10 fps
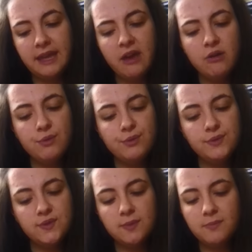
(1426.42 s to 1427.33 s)

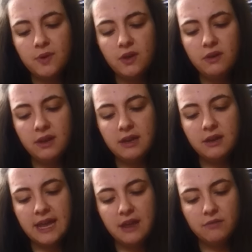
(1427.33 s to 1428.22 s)
kills someone in
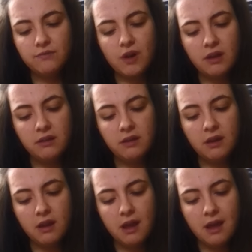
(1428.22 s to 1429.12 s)
a hit and run,
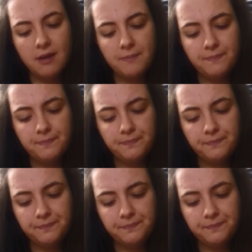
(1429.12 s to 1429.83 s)
and